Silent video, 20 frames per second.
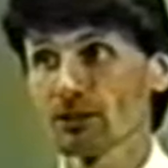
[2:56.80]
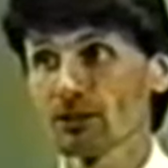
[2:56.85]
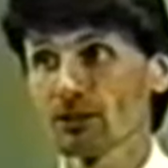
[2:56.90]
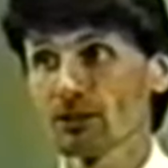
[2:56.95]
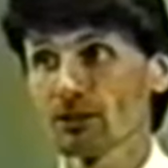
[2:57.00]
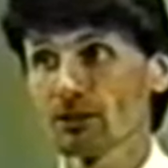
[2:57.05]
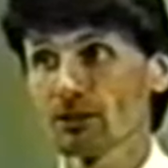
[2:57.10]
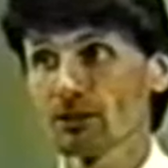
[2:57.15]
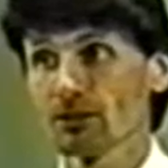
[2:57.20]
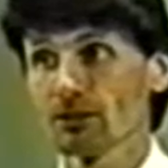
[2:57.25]

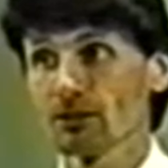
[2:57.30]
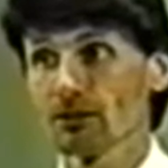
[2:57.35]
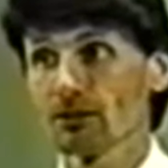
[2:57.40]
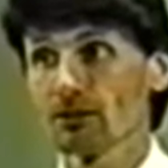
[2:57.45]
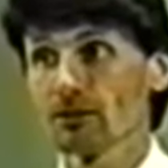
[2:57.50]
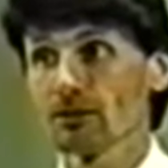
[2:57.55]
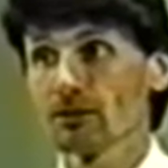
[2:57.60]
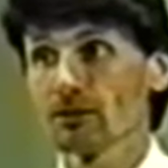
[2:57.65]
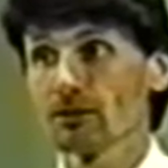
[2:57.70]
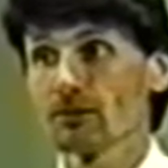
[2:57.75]

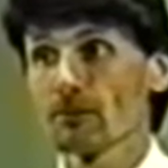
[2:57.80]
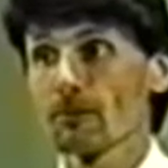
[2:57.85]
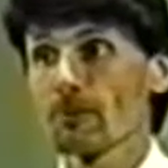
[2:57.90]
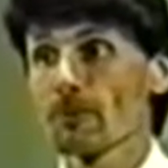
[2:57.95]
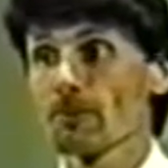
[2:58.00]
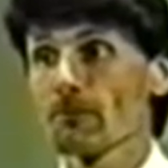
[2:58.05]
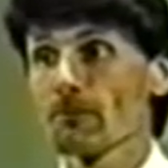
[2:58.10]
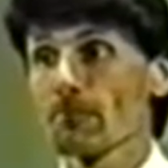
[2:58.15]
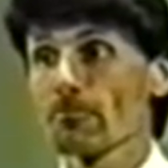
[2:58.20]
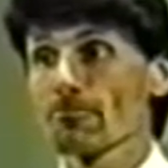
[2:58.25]

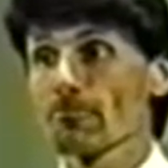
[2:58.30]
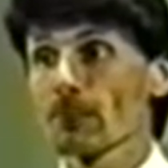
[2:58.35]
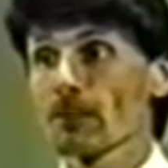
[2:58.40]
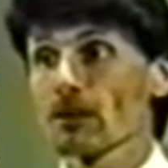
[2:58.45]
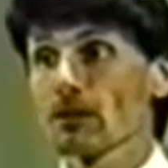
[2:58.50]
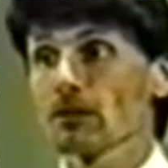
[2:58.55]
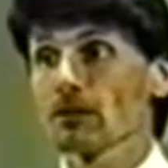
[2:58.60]
[no speech]